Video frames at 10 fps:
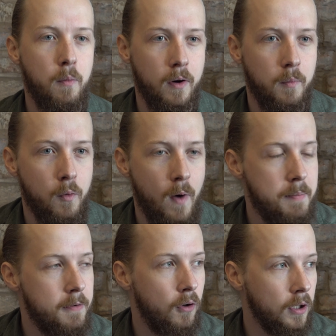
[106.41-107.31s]
We're right
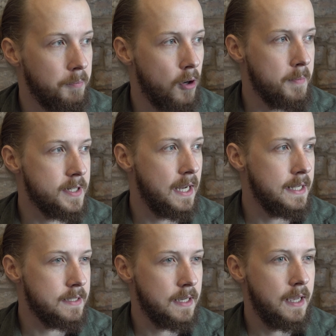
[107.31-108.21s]
before the Promised
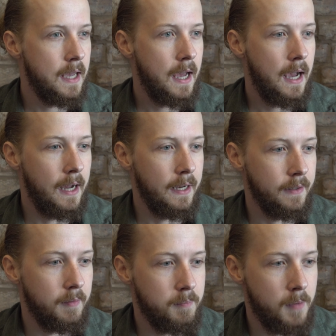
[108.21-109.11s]
Land,
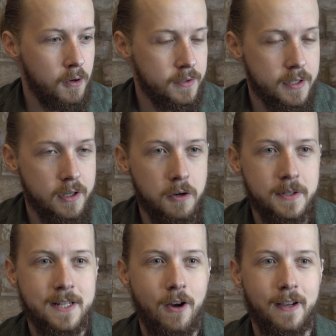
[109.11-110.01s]
and Moses knows
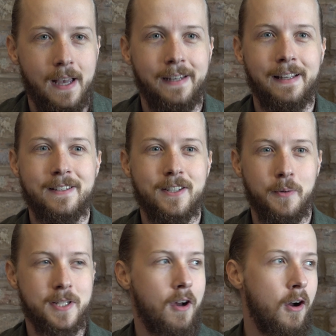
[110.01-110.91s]
he's not getting in, so
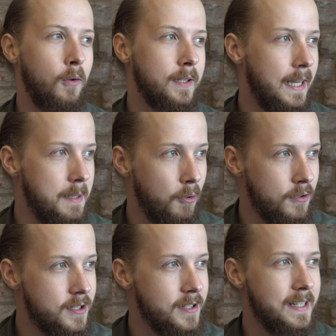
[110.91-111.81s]
he's not holding any
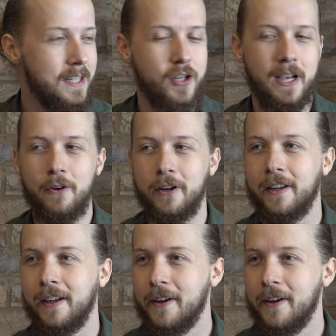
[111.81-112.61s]
punches. He's sharing,